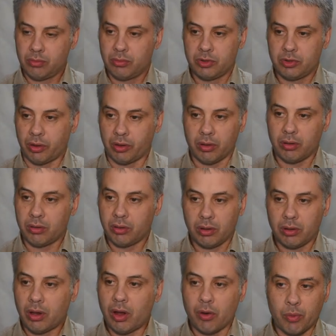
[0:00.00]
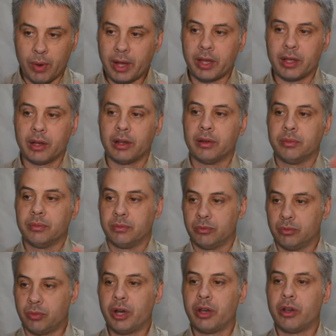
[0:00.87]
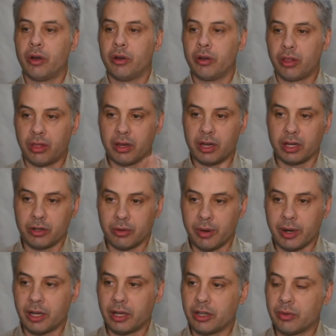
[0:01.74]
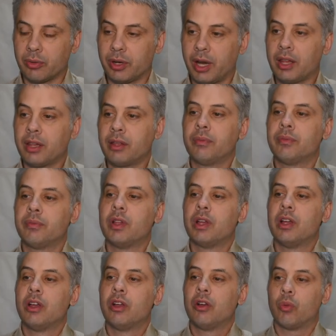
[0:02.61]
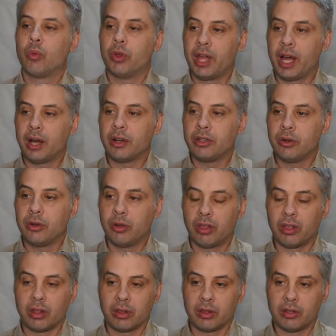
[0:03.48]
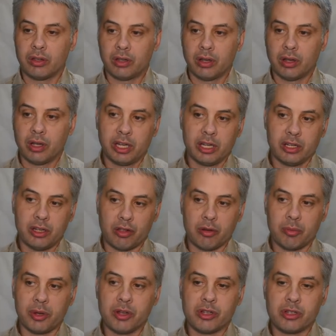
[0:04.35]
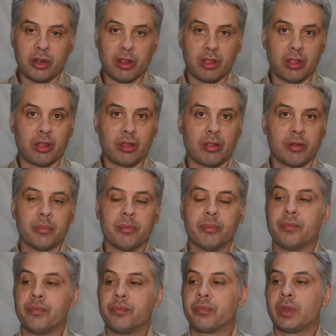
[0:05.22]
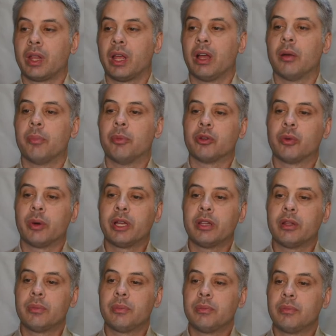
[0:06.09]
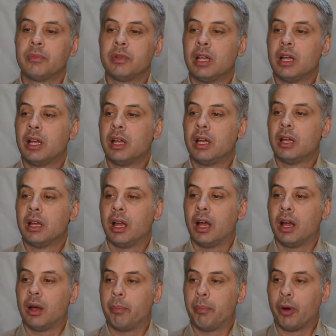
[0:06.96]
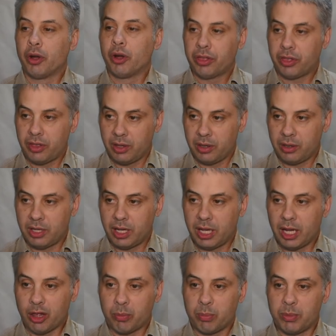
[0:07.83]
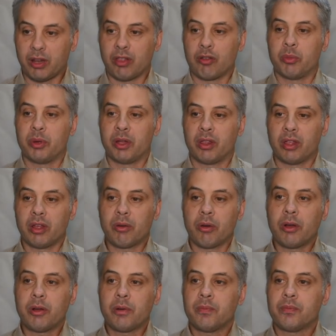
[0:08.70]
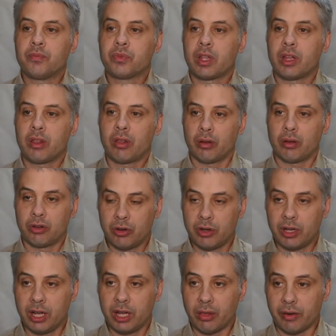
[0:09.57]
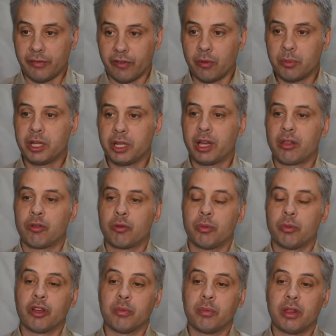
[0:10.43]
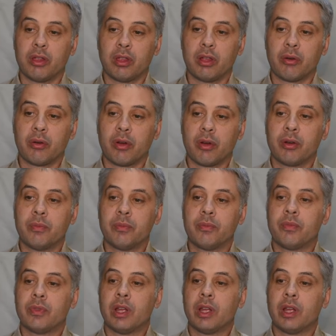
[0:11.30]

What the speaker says: just a regular one node sending directly to another without using any distribution system between them, both the DS bits will be zero. So 2DS and from DS will both be zero.